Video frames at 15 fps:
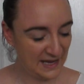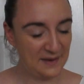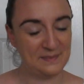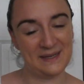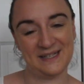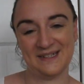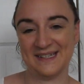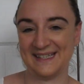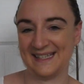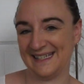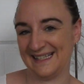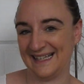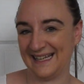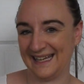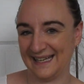Beatrice
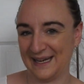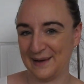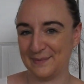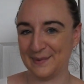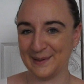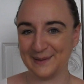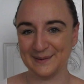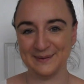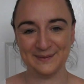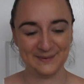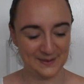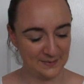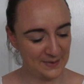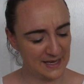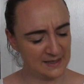is licking her bowl.
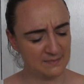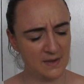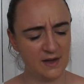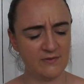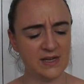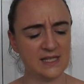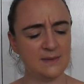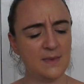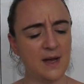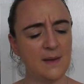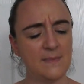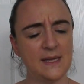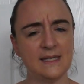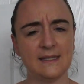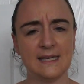Where's my rest of my
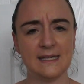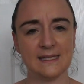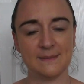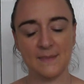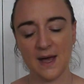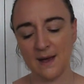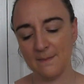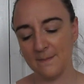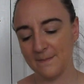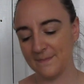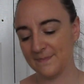biscuits, Mum?